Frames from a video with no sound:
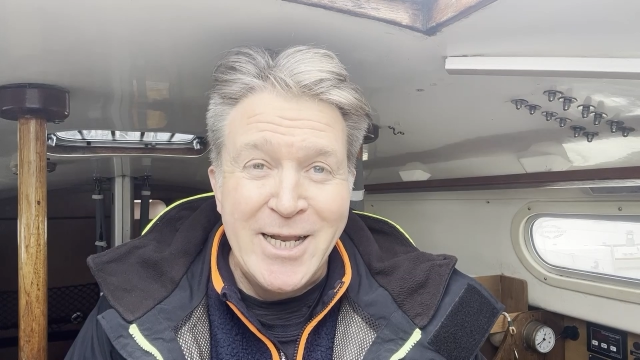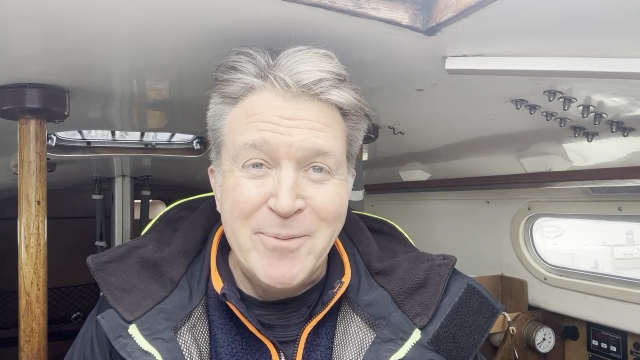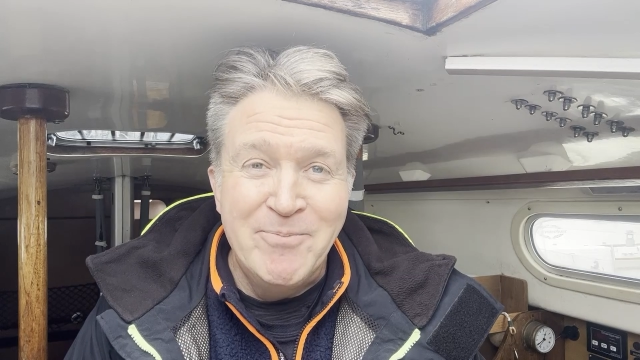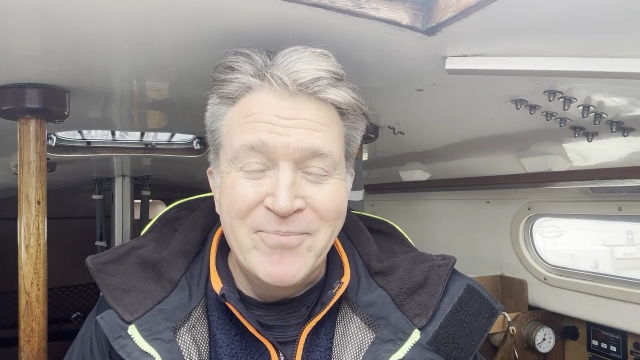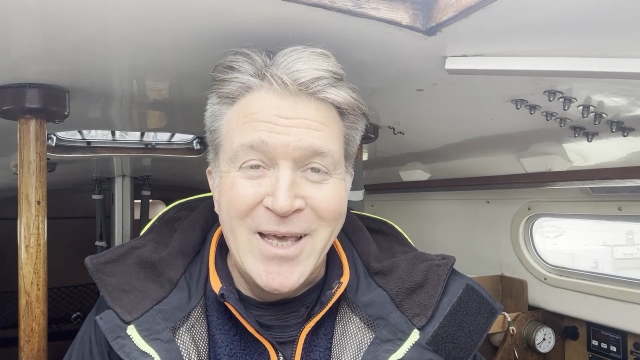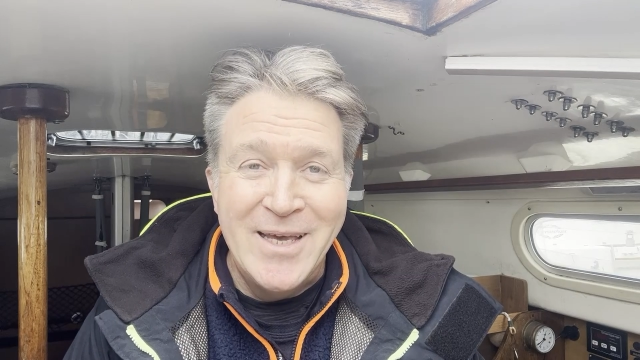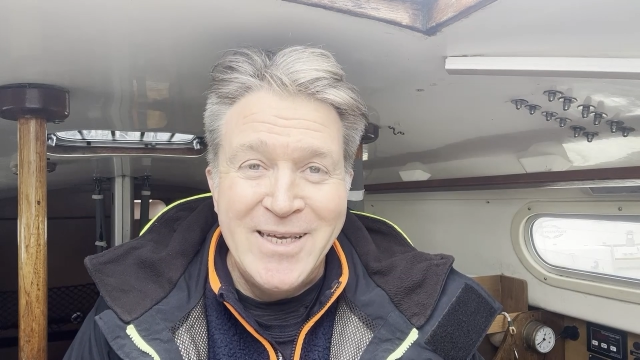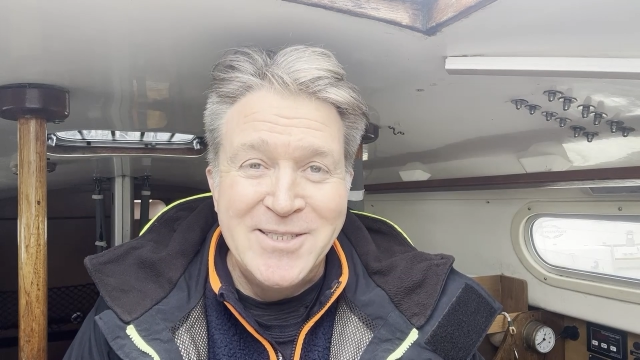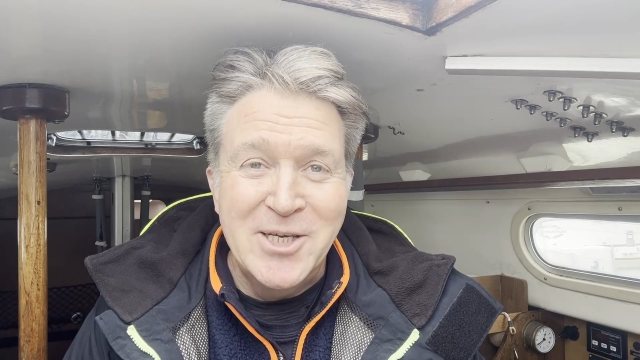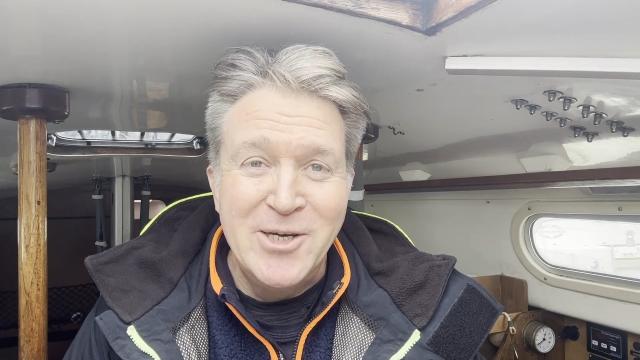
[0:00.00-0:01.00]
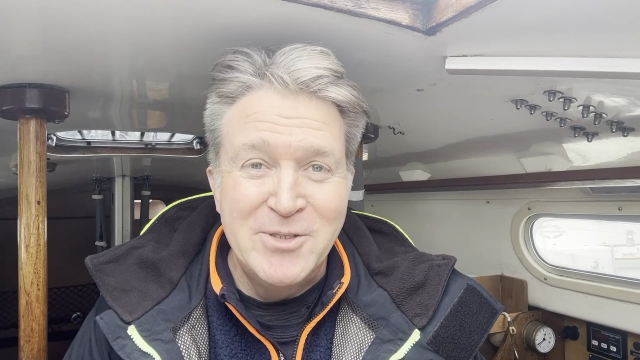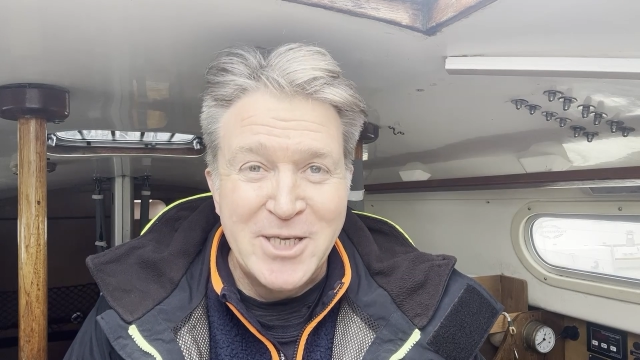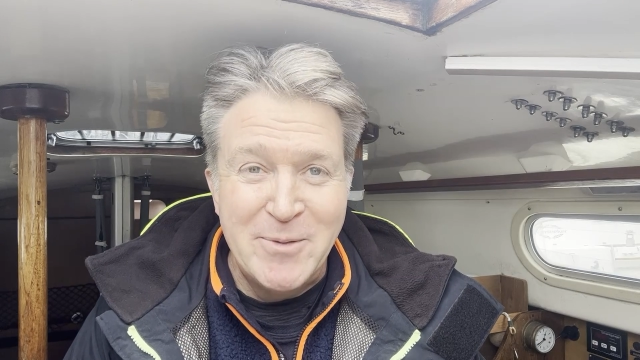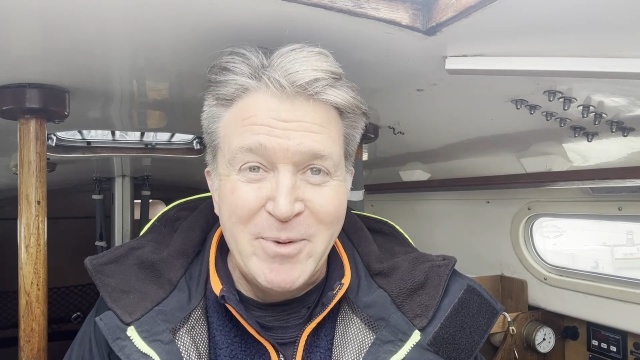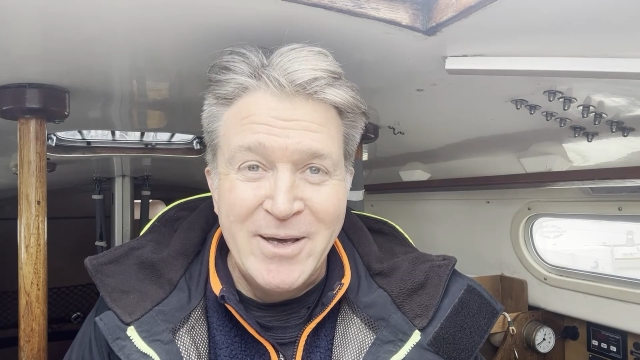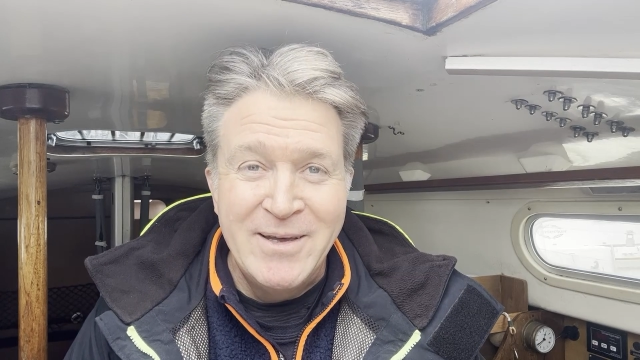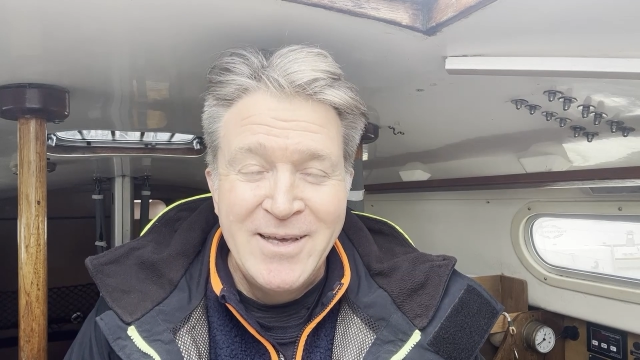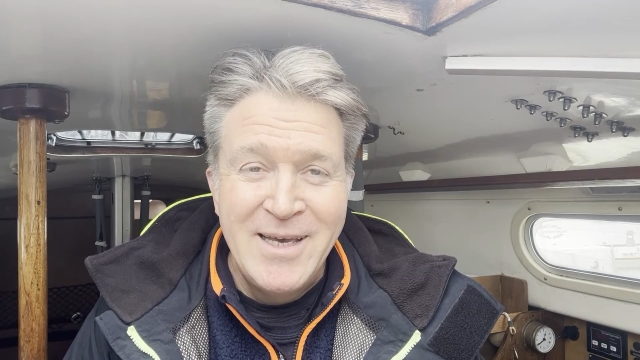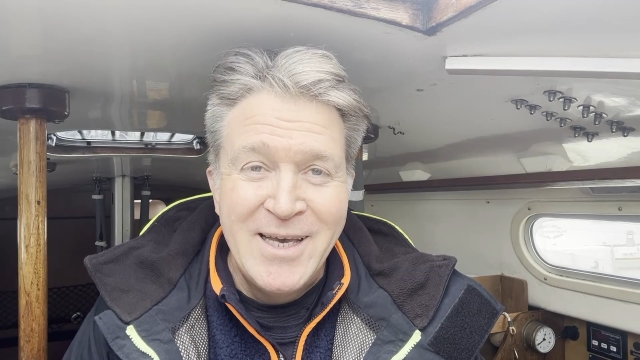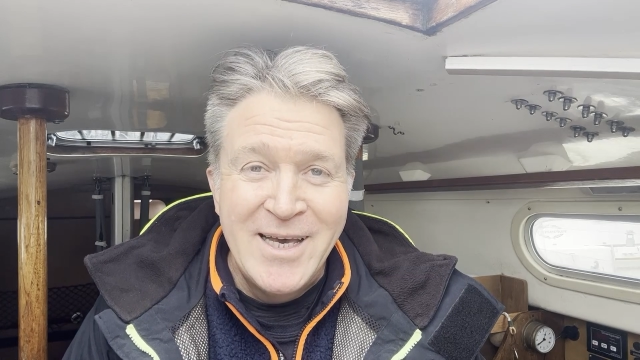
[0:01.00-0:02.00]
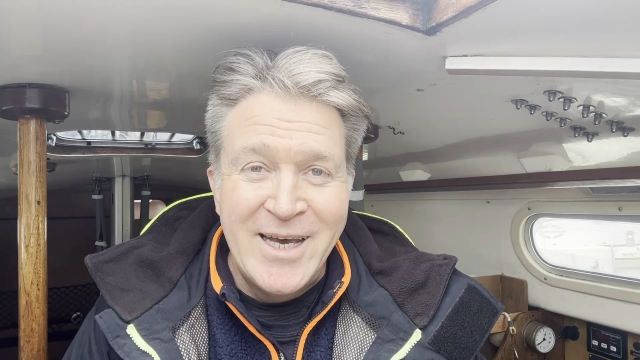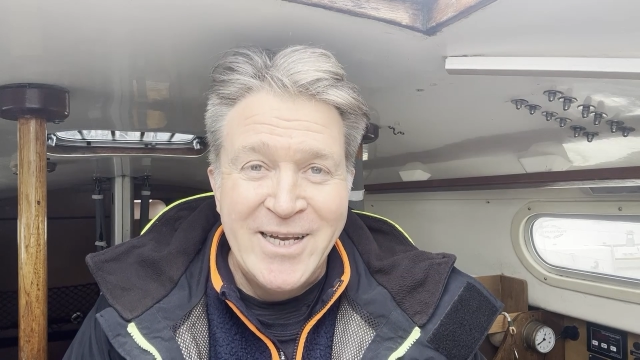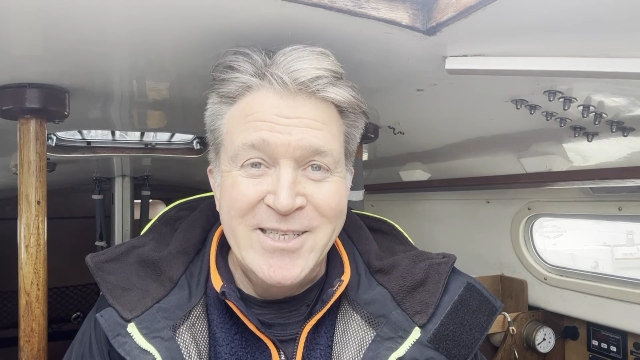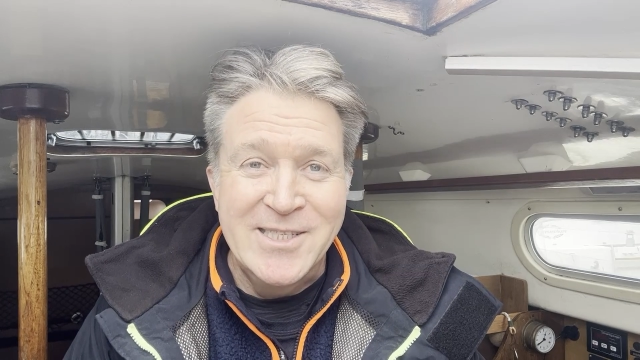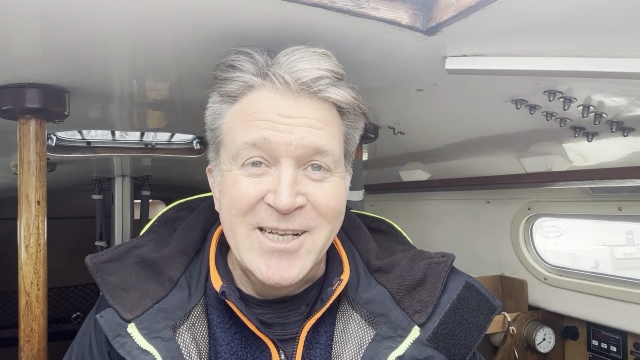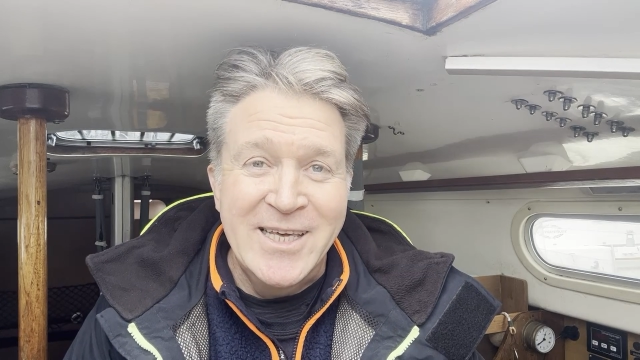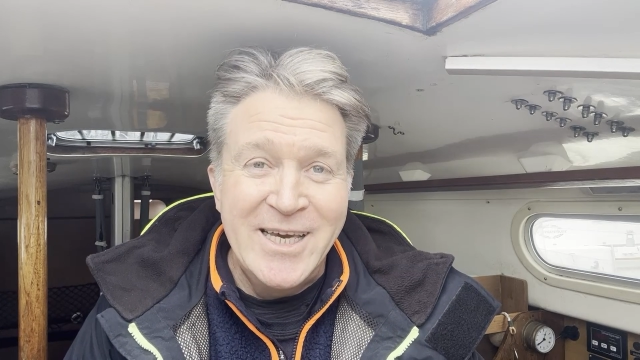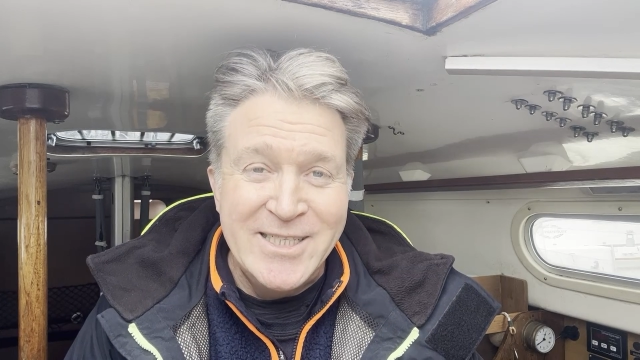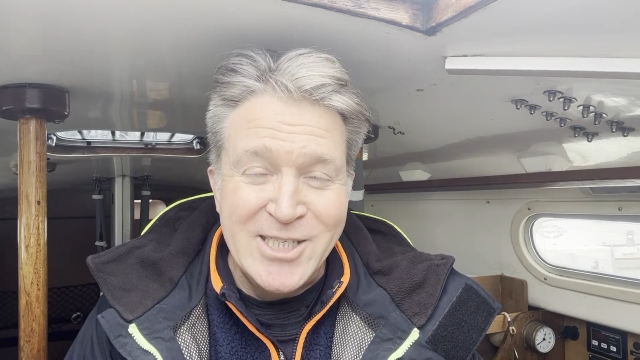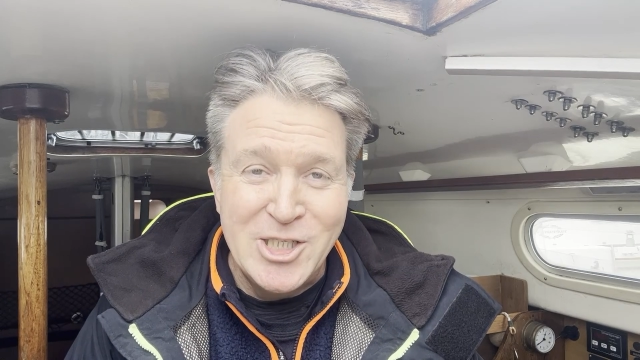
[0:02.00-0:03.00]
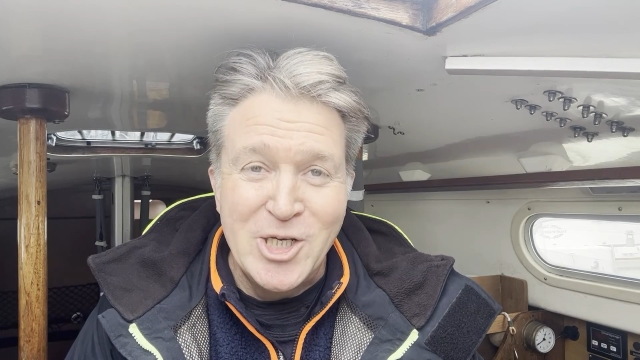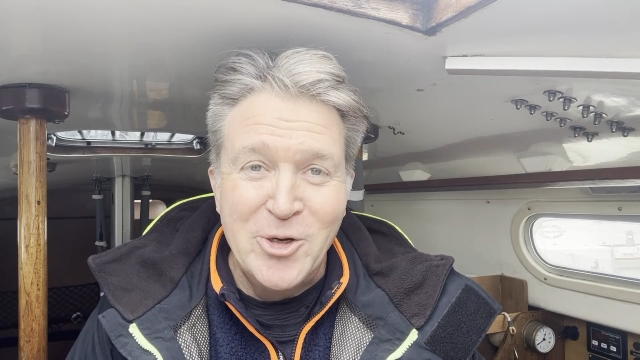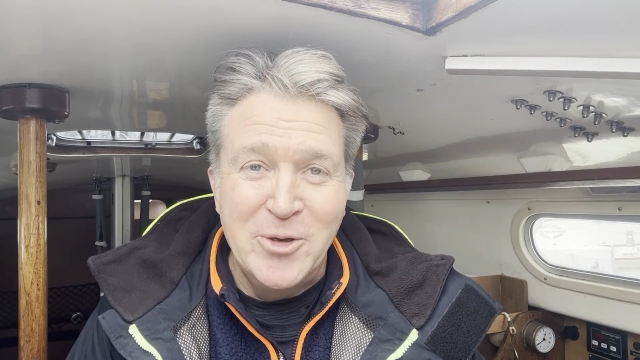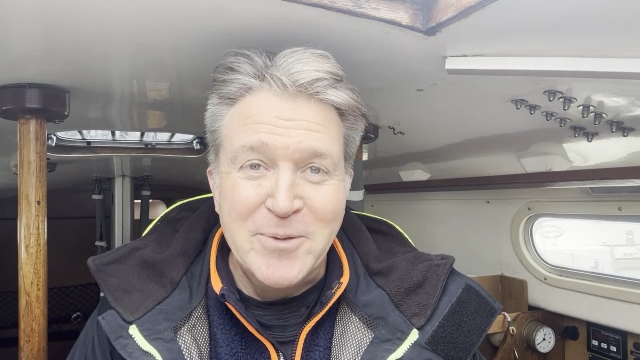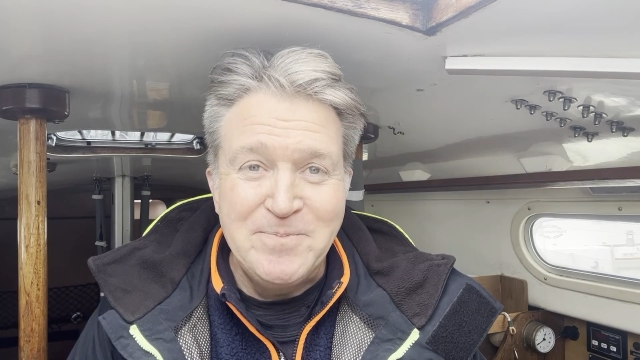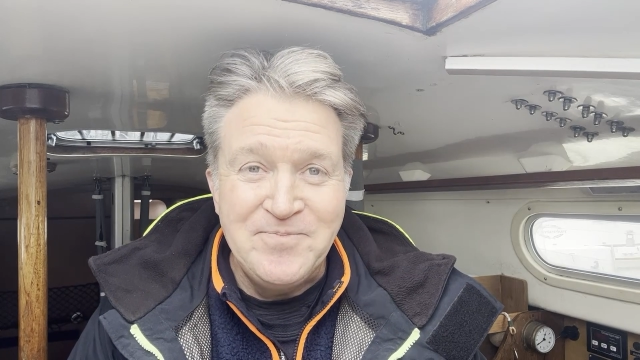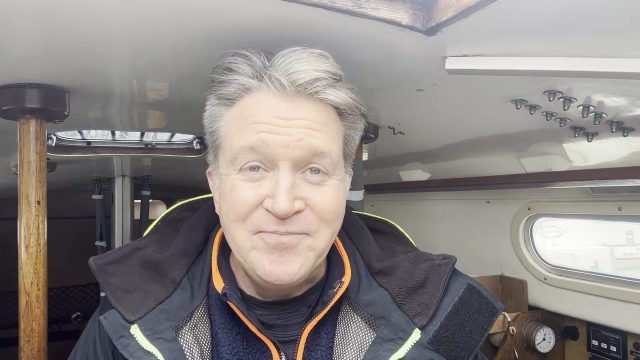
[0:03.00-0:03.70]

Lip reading: him that his co-skipper had a dislocated shoulder,